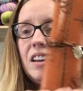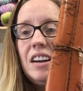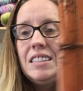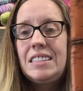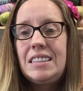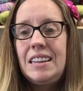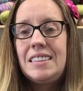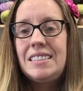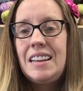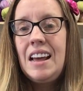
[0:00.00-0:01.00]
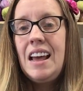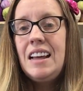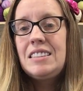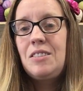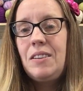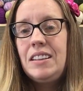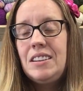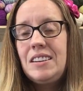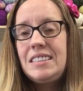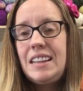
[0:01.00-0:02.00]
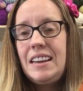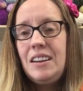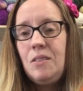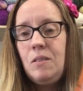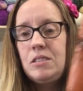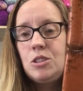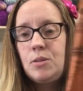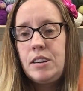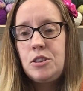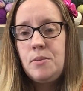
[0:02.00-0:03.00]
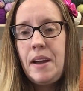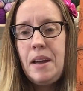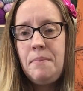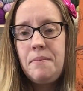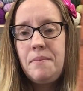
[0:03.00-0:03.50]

It's this. So it looks like an old treasure map.